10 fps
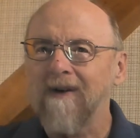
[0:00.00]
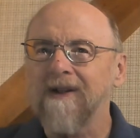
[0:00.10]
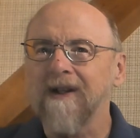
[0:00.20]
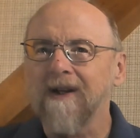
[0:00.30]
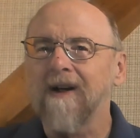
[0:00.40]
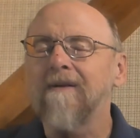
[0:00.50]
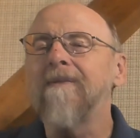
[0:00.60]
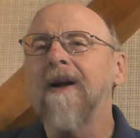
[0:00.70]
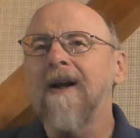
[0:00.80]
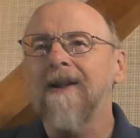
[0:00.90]
income,
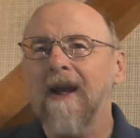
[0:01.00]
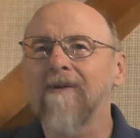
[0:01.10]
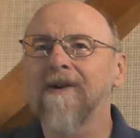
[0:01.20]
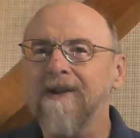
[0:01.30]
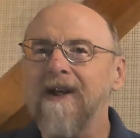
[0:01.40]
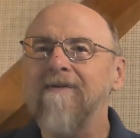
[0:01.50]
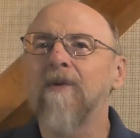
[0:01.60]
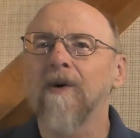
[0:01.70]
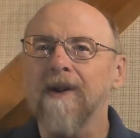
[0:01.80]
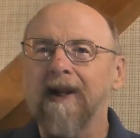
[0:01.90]
they receive
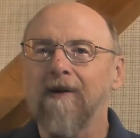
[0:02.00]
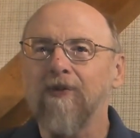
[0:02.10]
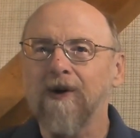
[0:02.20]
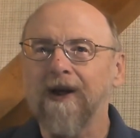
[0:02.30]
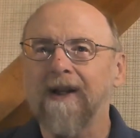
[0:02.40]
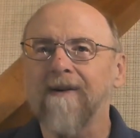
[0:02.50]
more than they put in.